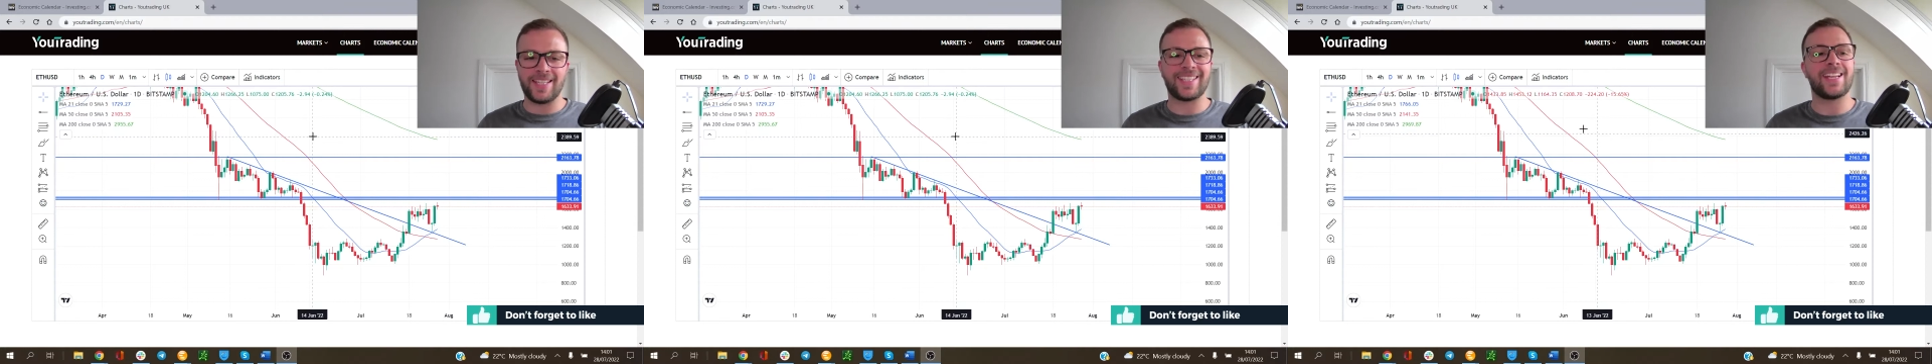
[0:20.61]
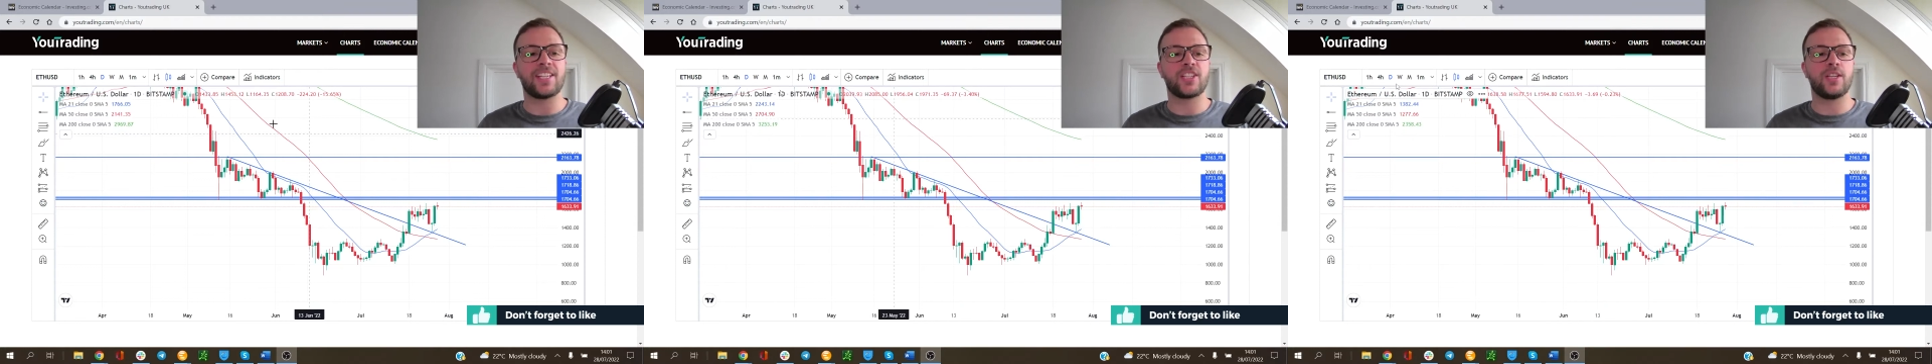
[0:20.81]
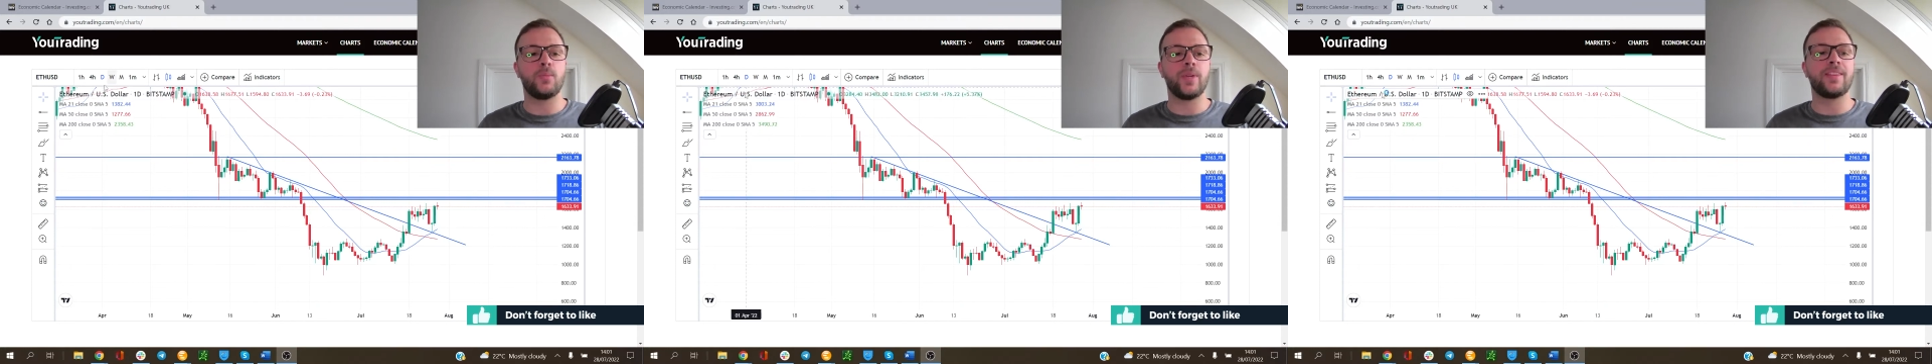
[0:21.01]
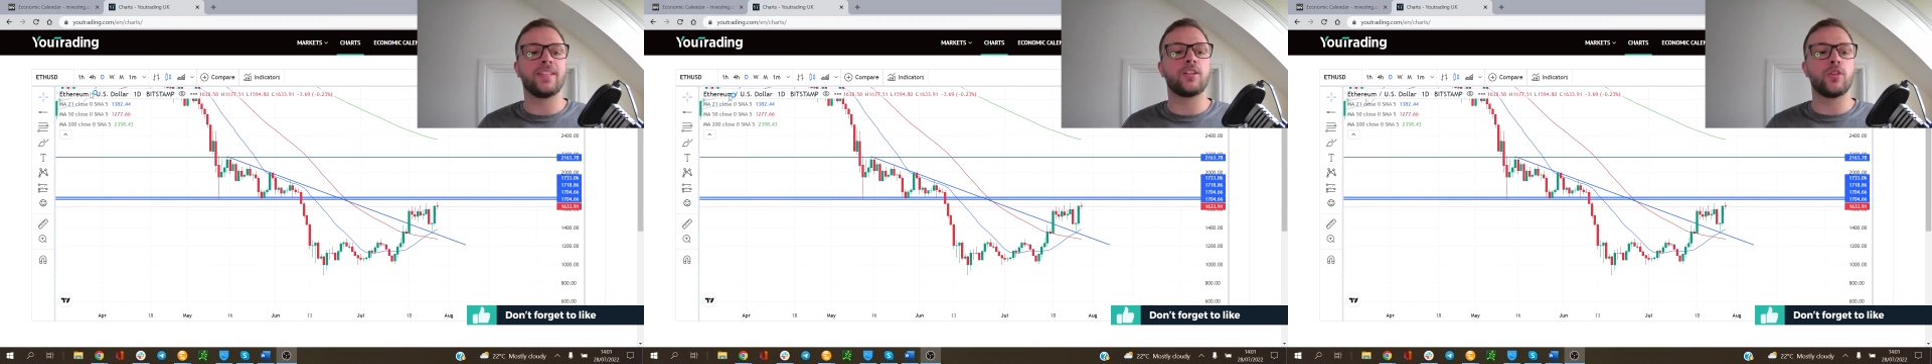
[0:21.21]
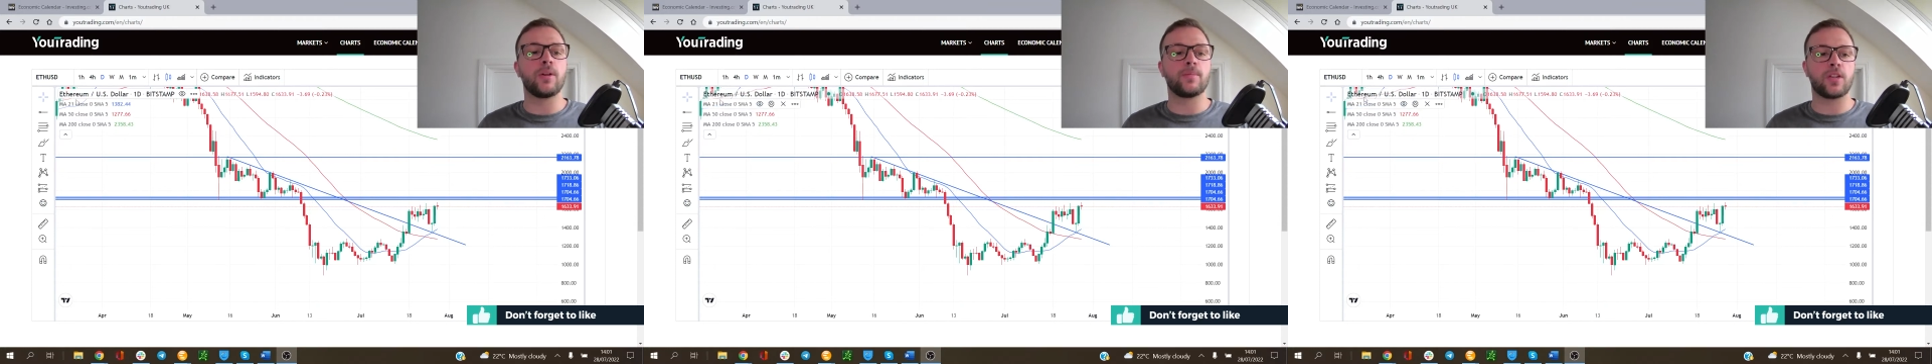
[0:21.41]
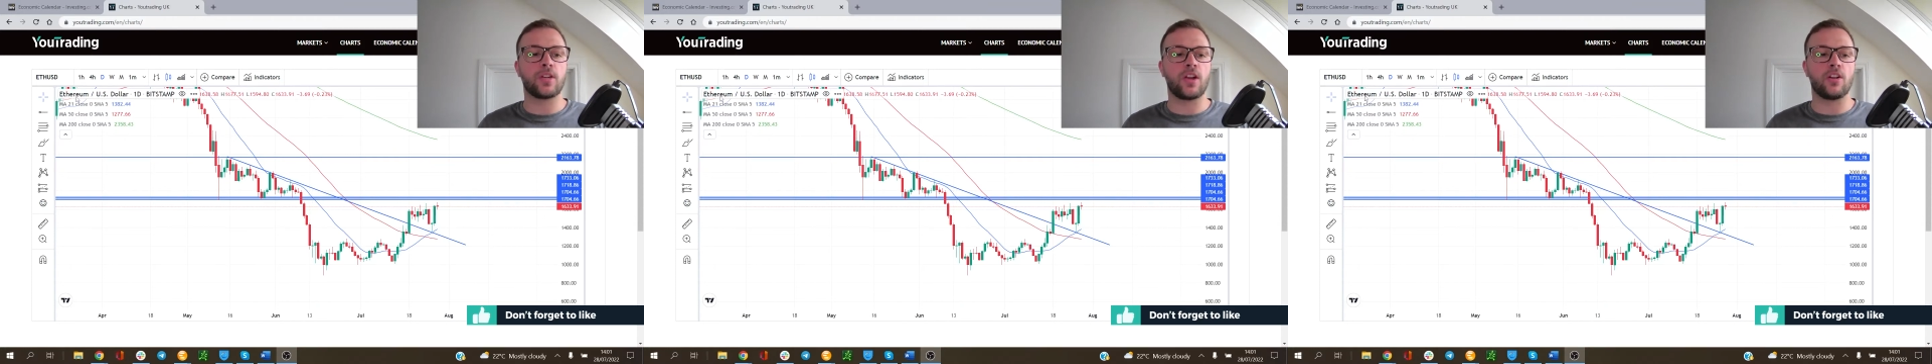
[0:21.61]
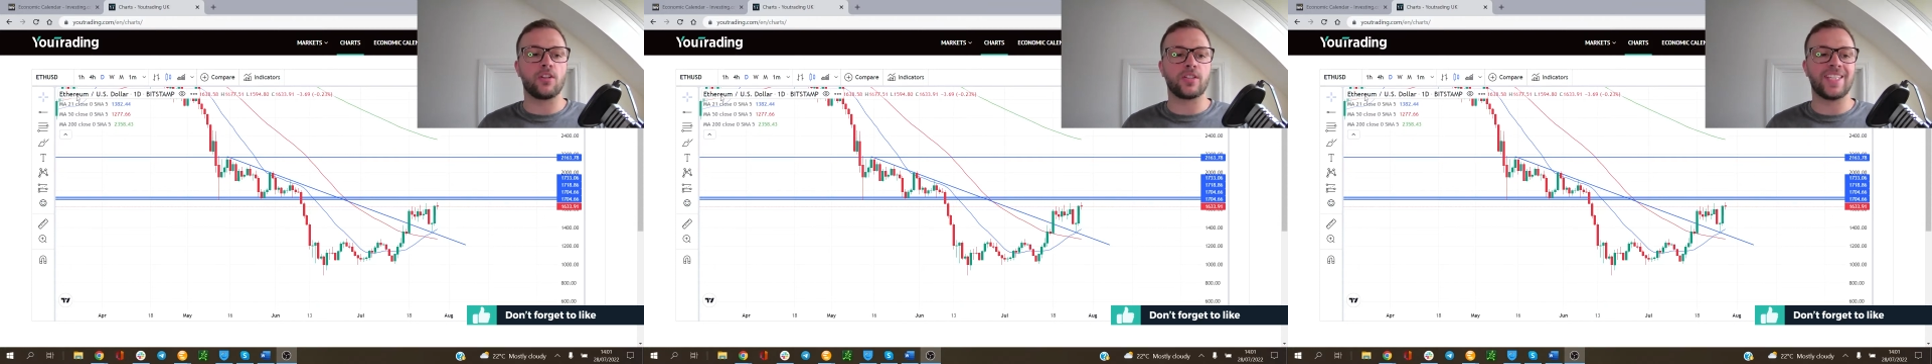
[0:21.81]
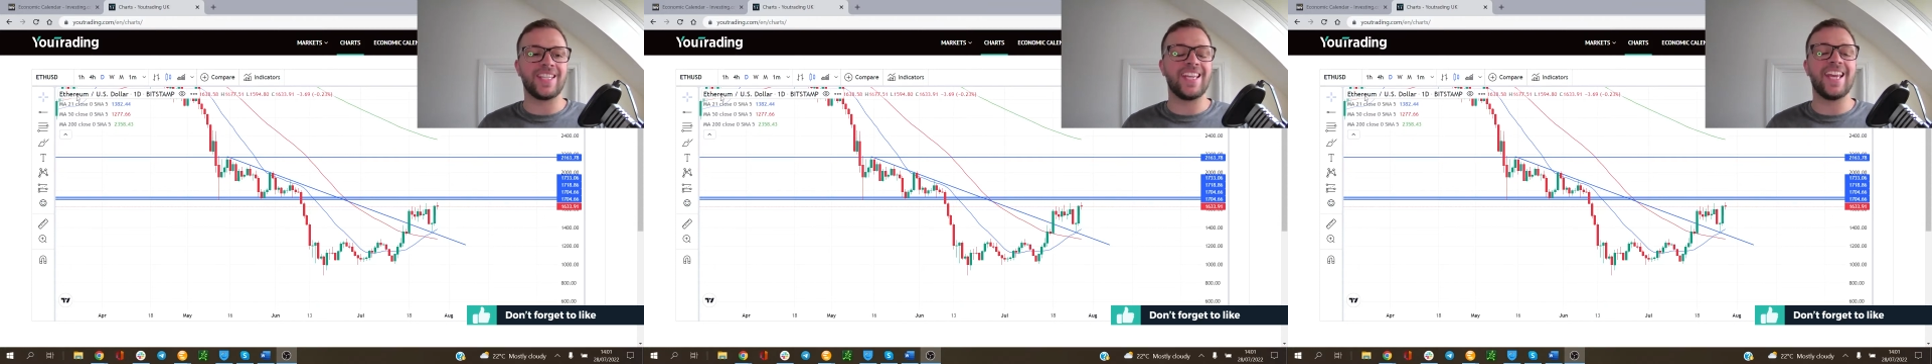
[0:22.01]
actually with the
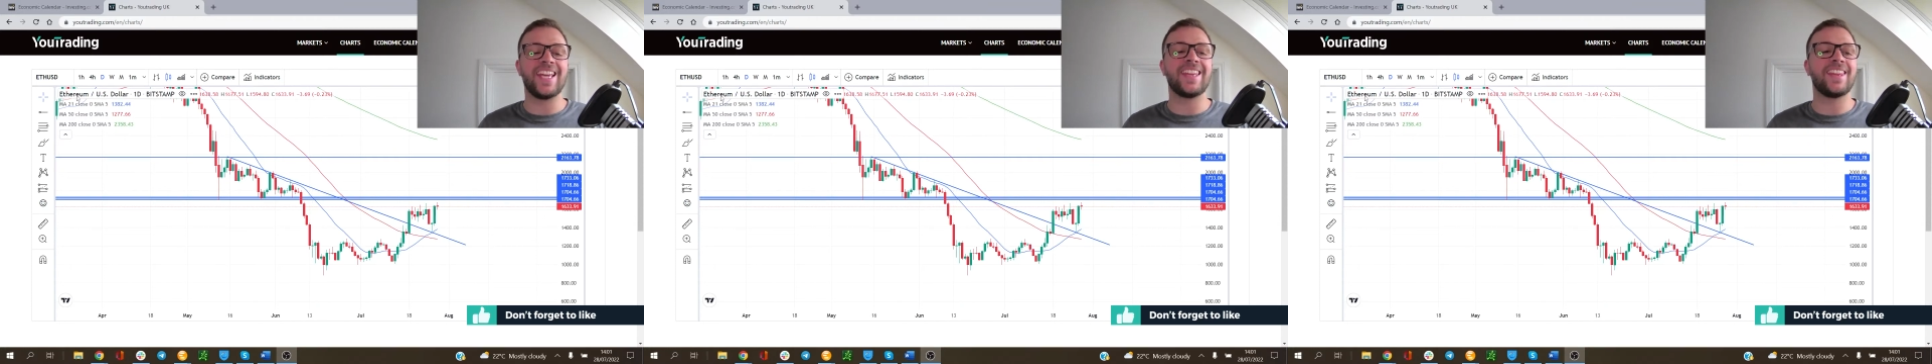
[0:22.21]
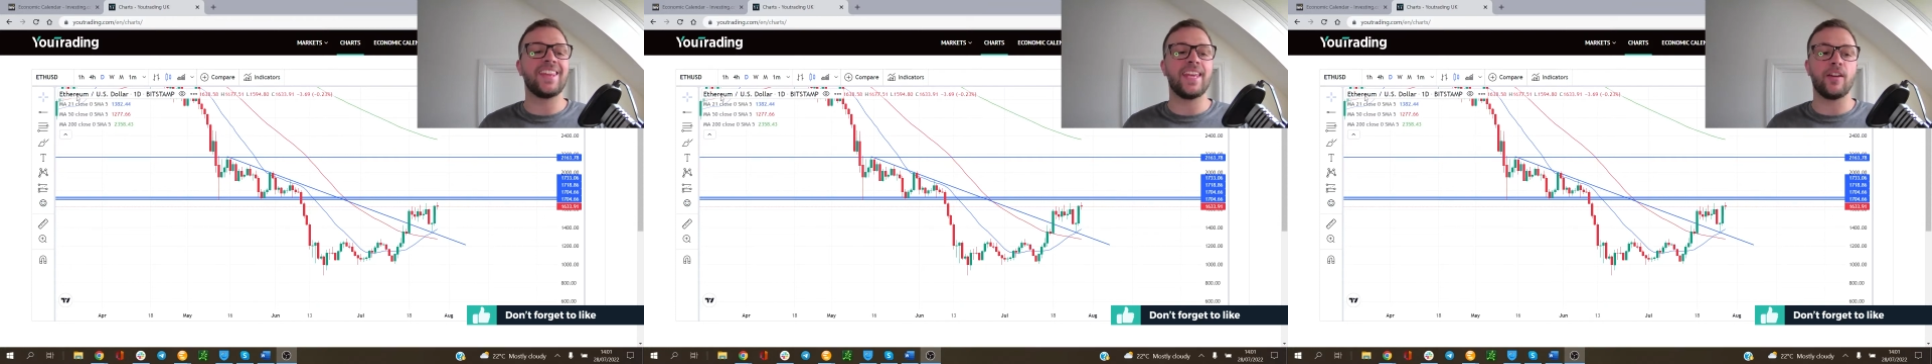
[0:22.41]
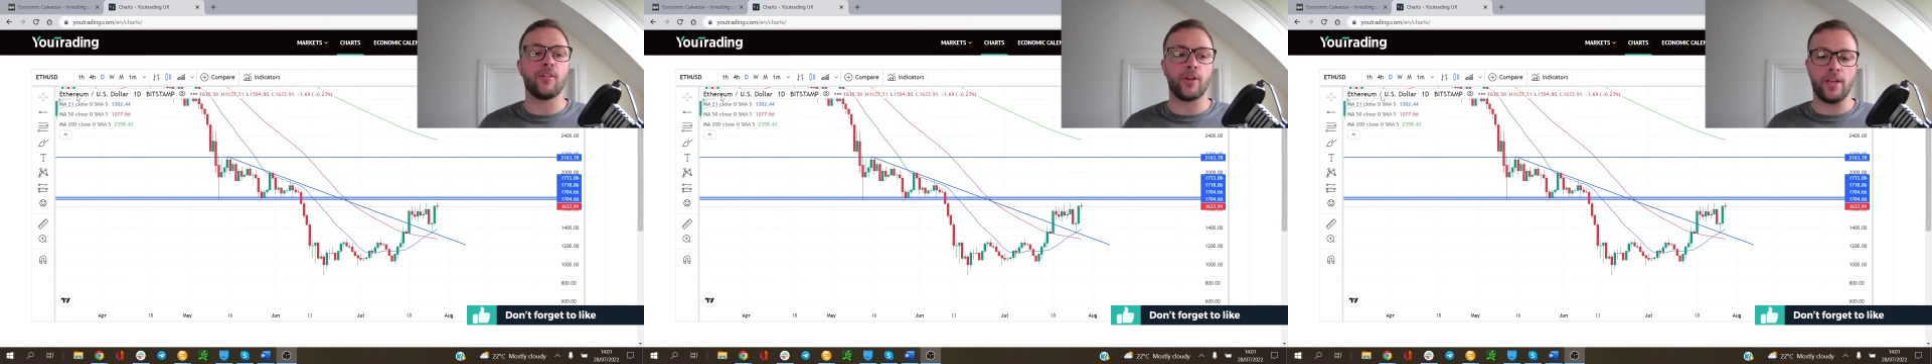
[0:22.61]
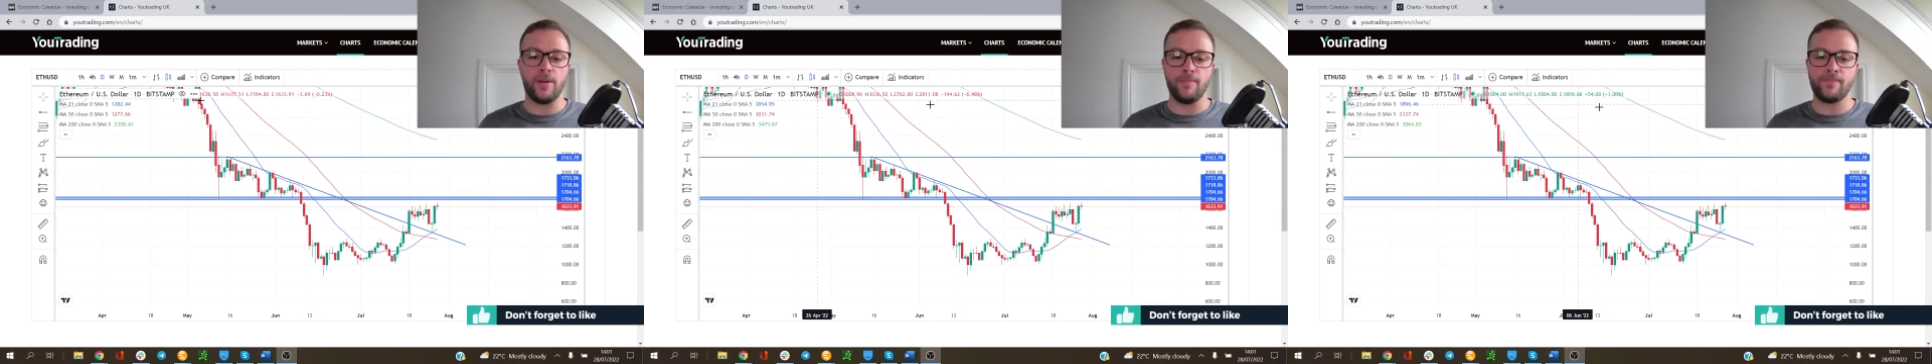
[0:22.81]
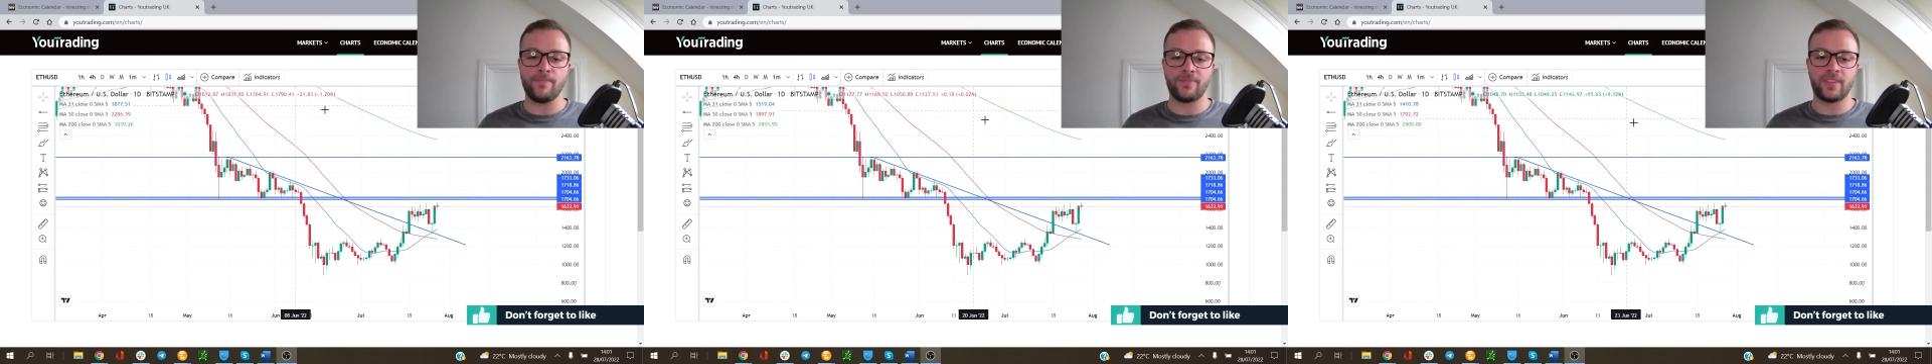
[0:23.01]
cryptocurrency Ethereum,